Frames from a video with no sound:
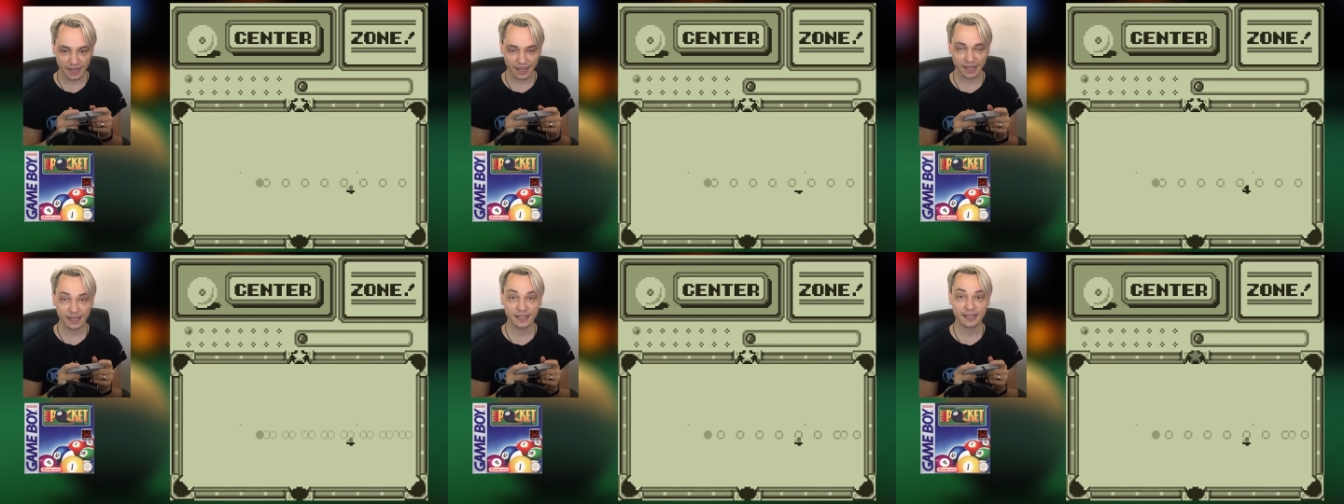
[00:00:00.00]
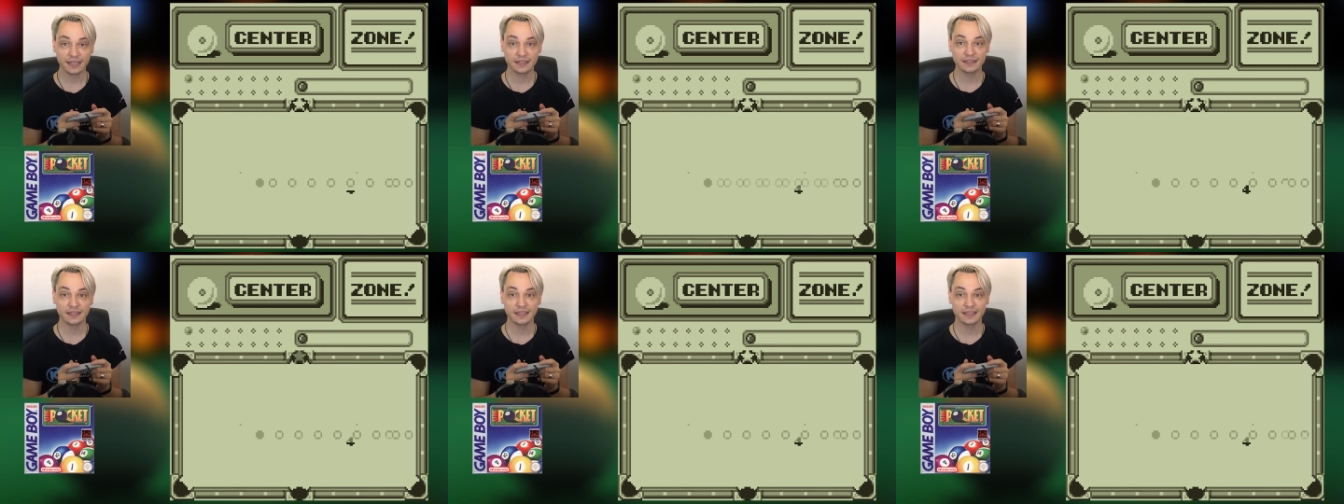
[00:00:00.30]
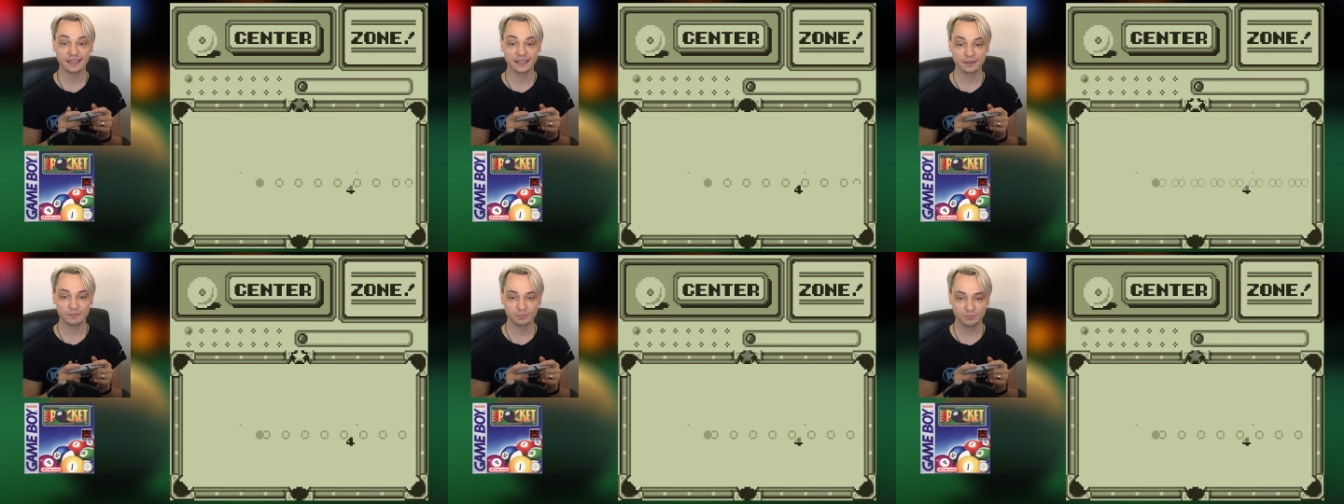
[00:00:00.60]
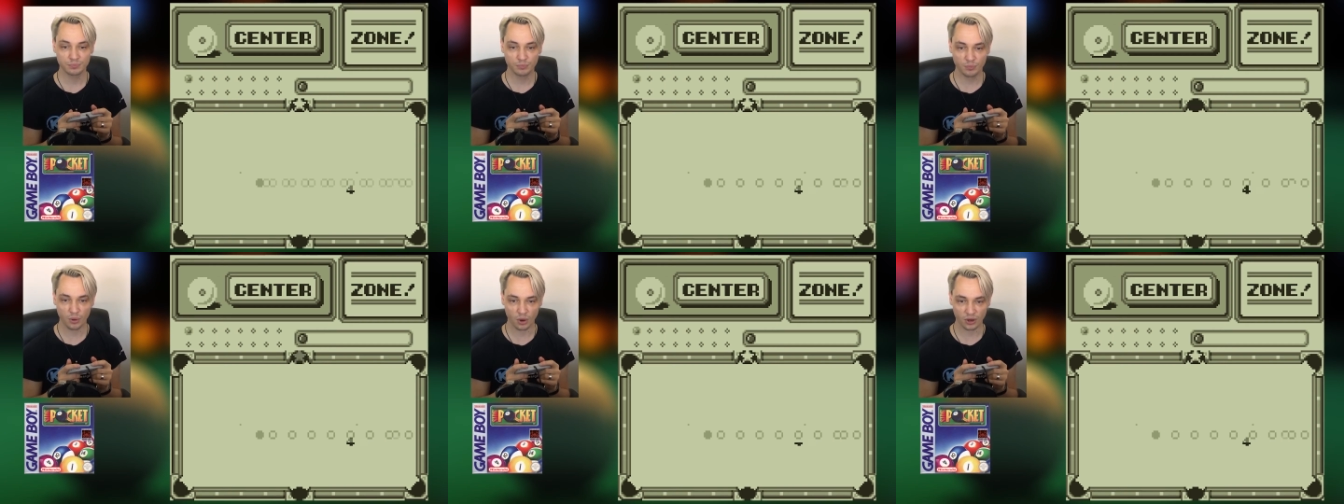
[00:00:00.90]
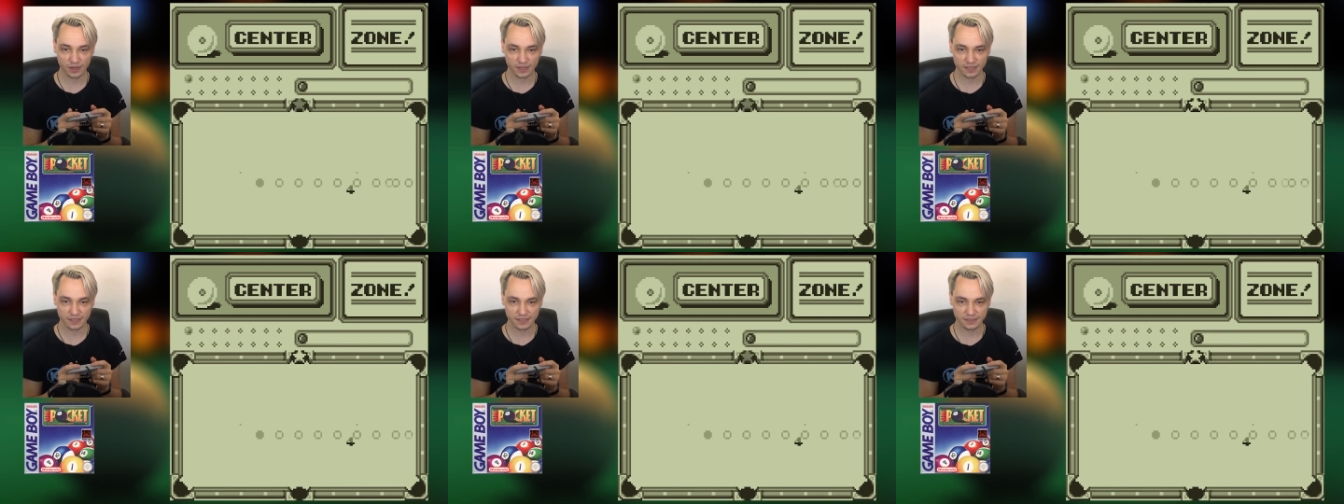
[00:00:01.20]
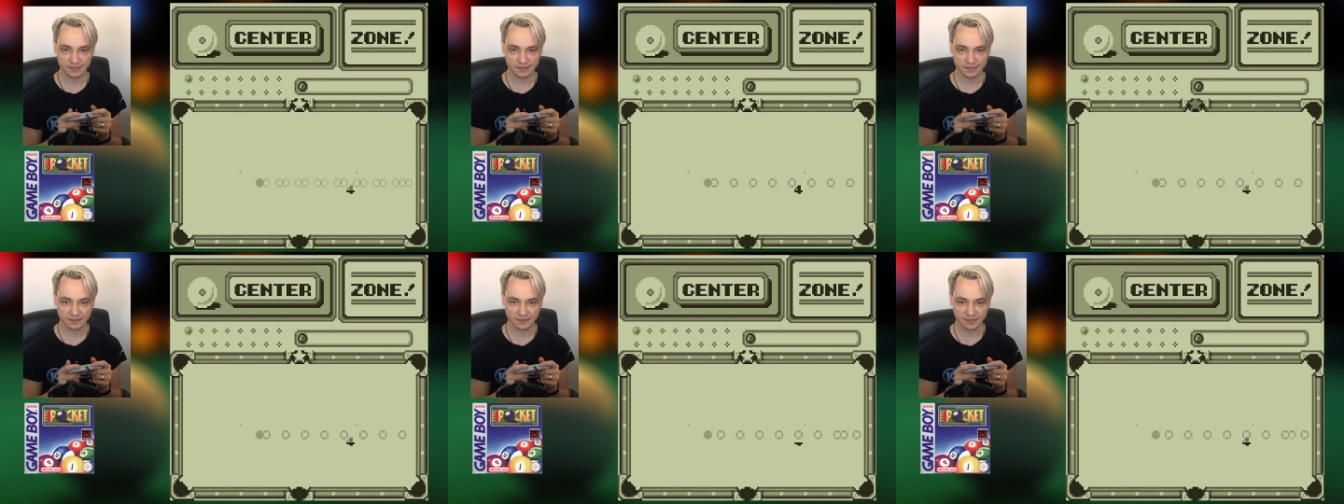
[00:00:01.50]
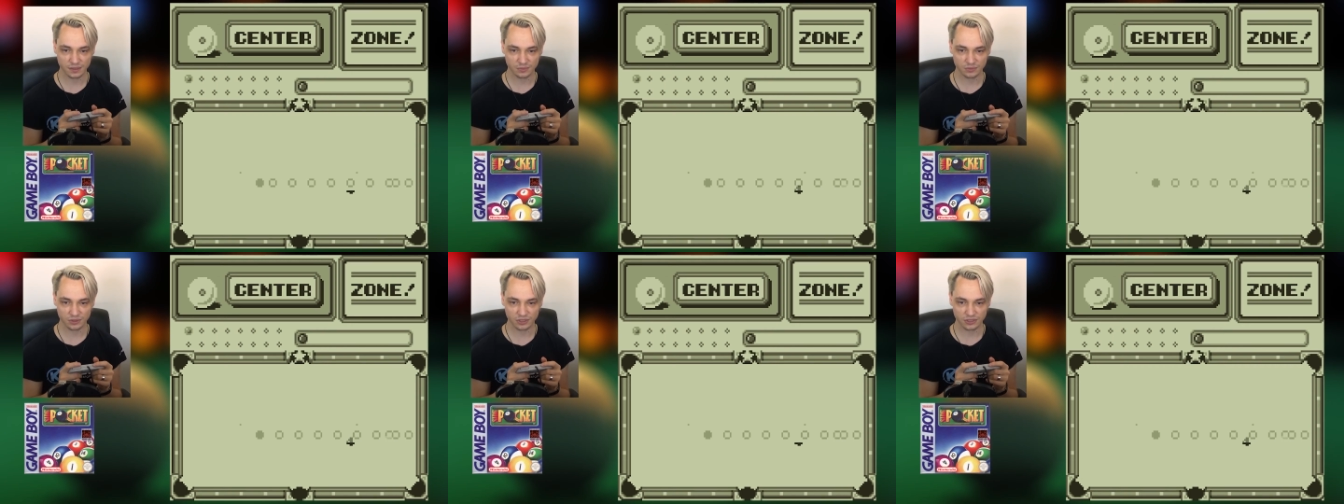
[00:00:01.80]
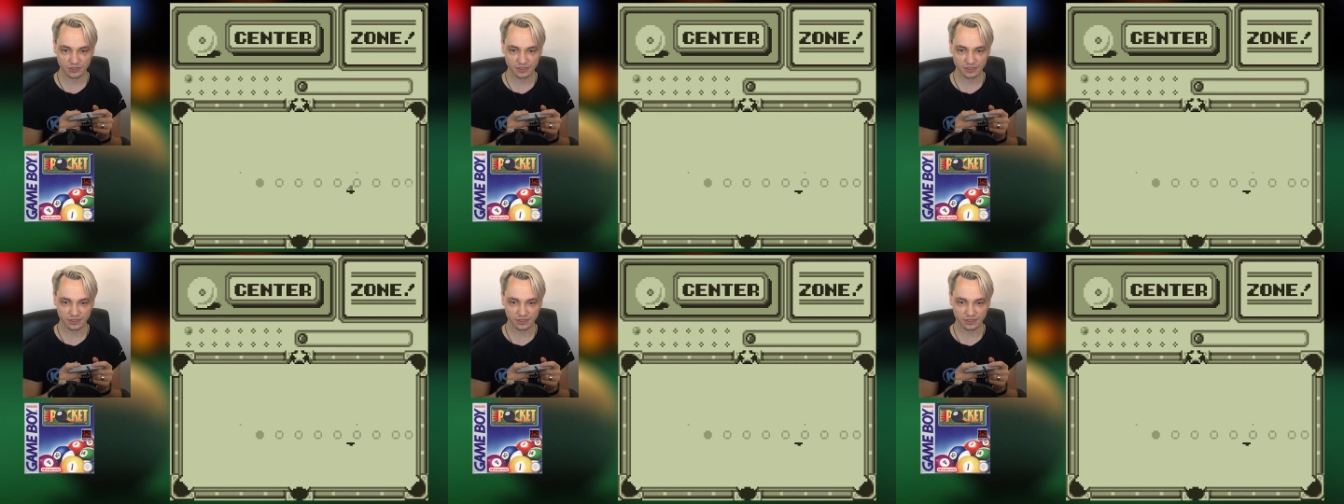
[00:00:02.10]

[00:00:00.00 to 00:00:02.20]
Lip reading: I can pocket it somewhere.